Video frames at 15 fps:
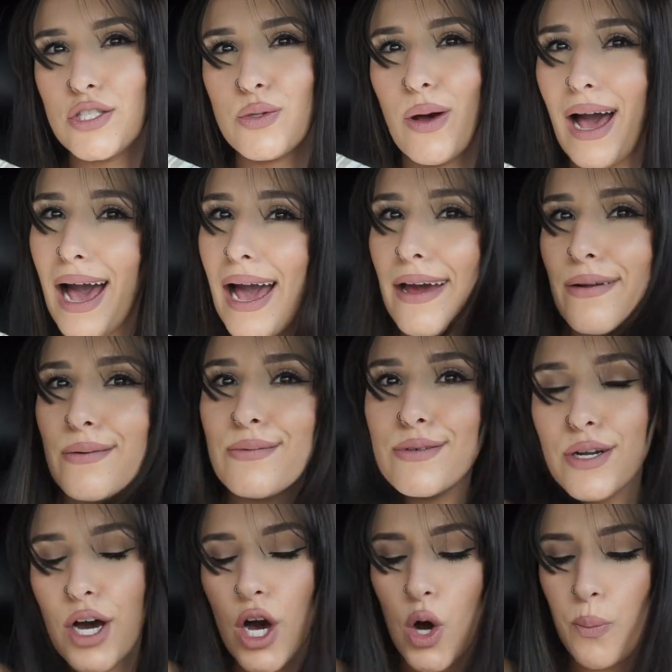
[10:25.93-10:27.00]
So I don't
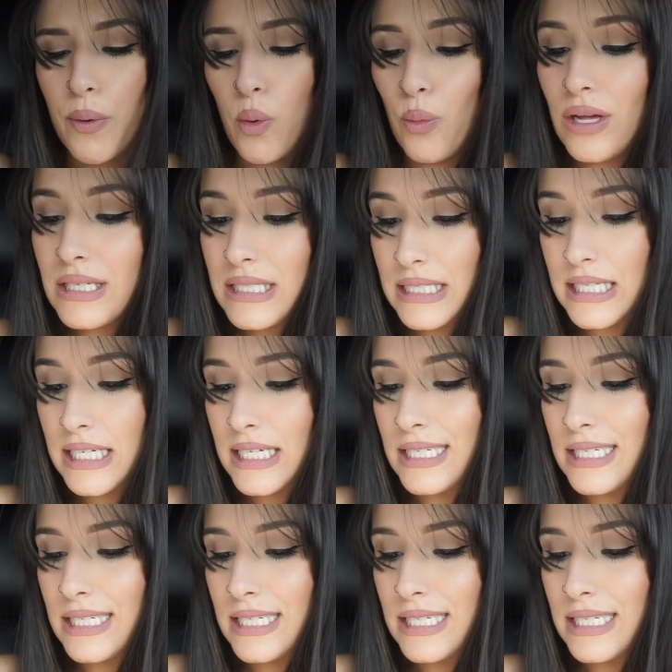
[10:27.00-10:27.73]
know, but we'll see.